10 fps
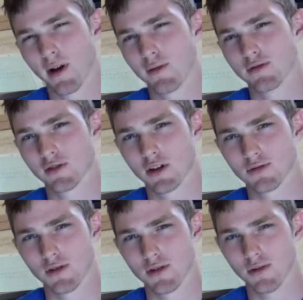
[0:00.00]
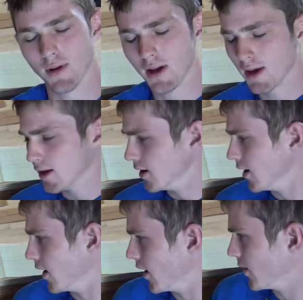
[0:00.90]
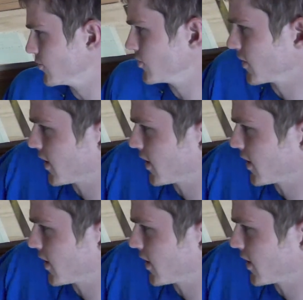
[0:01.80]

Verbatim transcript: my results with you. So